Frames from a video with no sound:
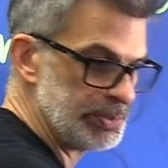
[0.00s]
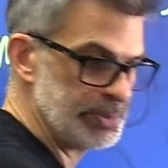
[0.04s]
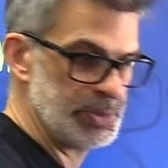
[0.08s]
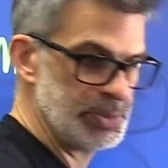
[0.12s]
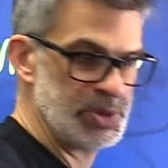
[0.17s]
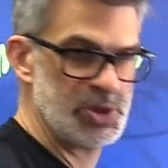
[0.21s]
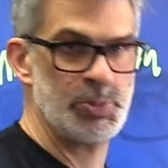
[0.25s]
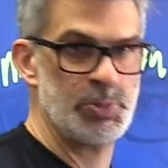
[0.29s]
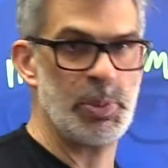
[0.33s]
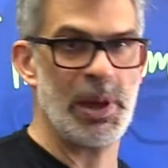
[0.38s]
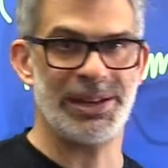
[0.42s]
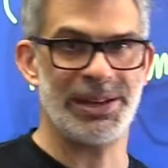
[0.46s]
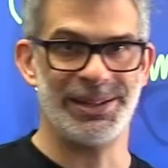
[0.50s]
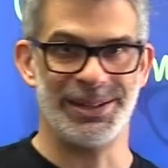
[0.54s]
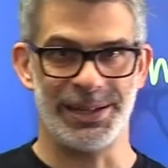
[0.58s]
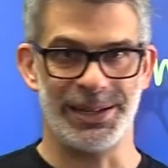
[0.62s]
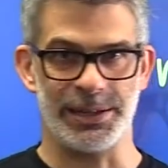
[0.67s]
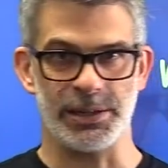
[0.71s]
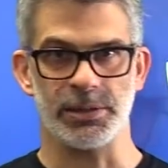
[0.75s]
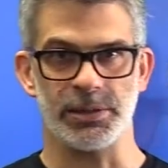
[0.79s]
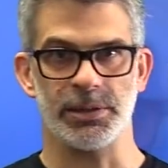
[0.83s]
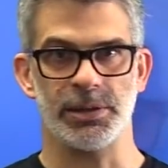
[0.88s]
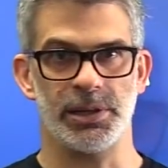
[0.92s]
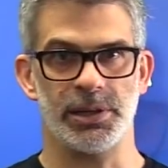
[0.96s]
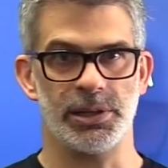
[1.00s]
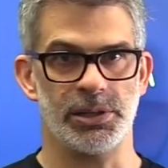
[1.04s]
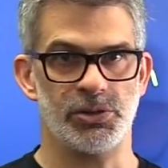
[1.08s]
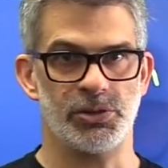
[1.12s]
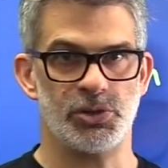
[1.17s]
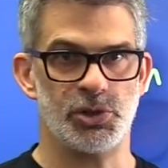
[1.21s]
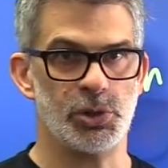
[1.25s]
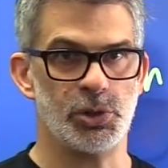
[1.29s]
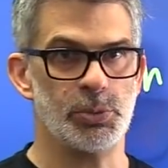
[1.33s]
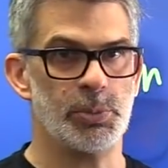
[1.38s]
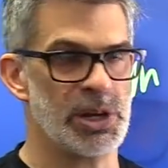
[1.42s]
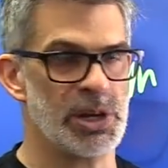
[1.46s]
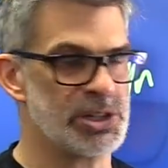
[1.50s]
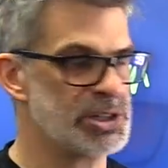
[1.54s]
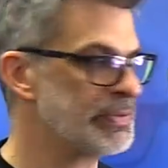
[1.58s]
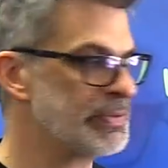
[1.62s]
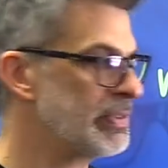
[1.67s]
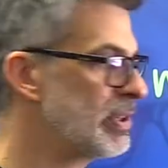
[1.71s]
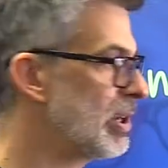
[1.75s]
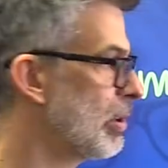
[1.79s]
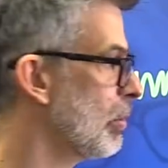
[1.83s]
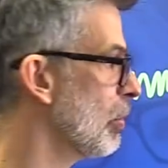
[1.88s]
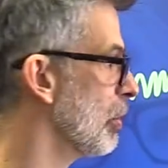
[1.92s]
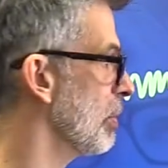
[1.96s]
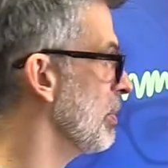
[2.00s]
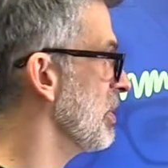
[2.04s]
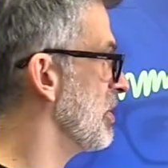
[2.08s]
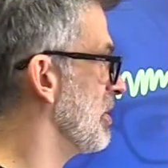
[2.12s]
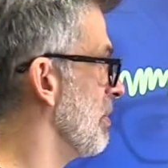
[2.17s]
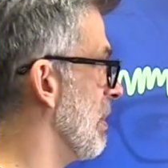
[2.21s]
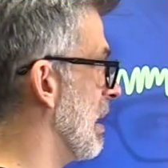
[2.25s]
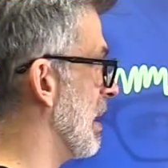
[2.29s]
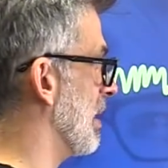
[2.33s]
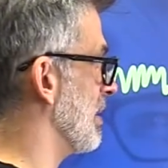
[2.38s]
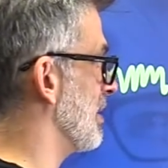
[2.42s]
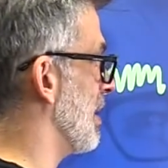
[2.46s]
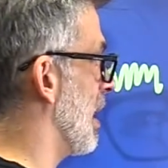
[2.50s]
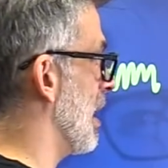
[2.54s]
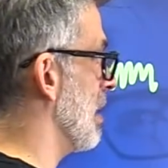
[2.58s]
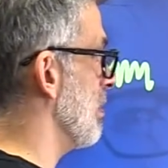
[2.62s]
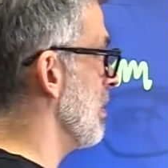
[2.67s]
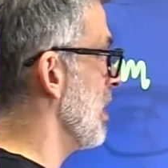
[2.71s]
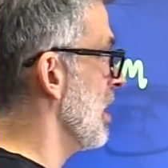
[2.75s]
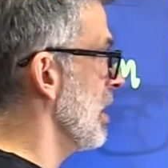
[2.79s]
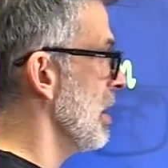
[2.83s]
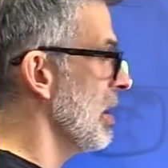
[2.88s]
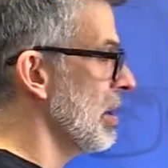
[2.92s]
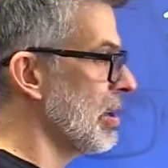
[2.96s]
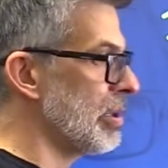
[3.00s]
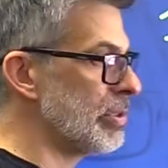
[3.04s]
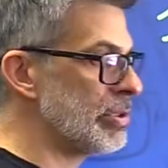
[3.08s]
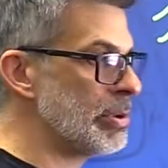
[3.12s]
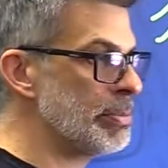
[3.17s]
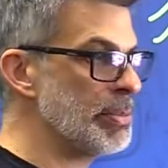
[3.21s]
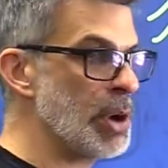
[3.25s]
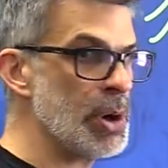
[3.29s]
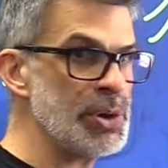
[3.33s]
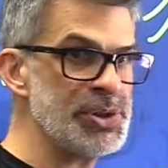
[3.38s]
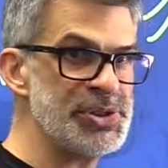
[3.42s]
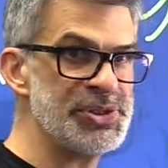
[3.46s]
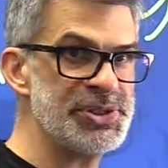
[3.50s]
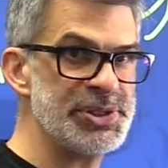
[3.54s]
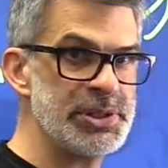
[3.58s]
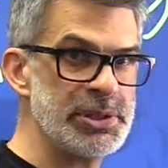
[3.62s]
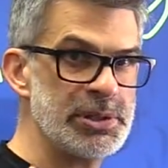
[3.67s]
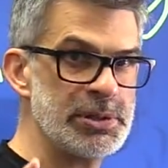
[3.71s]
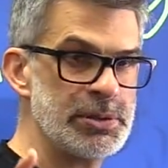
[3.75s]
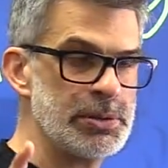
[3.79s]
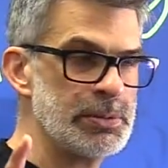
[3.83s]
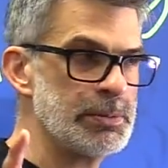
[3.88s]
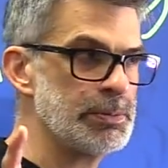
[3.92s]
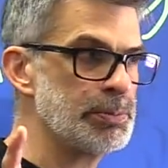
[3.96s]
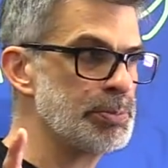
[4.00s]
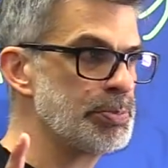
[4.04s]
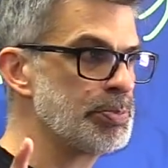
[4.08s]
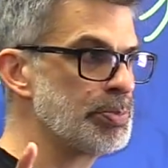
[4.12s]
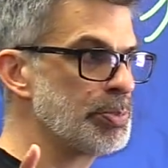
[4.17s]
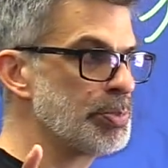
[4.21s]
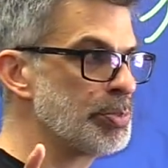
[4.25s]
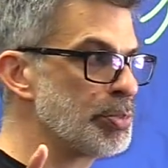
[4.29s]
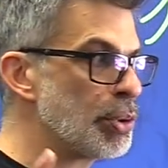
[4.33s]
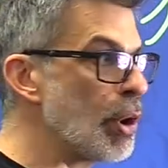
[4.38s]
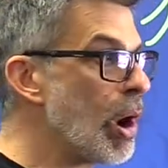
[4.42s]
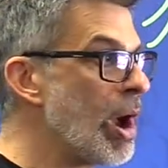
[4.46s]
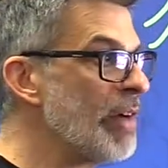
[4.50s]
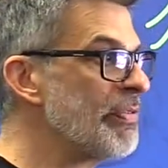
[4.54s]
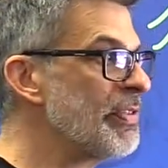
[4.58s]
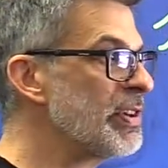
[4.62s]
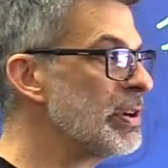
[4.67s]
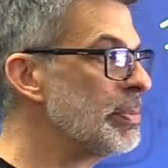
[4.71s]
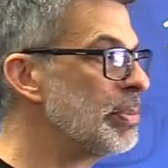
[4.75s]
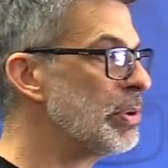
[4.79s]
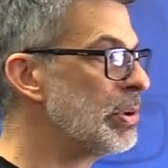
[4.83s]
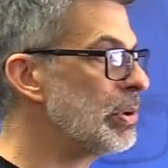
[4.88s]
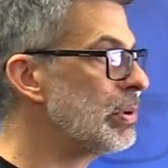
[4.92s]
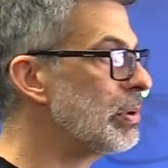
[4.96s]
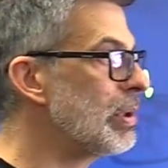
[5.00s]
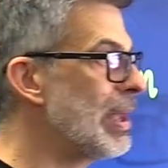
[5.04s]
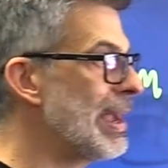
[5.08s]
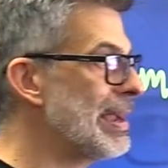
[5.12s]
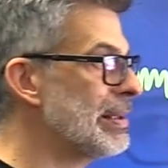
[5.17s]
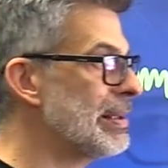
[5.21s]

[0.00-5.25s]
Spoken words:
spending too much of an enormous amount of time. The most profitable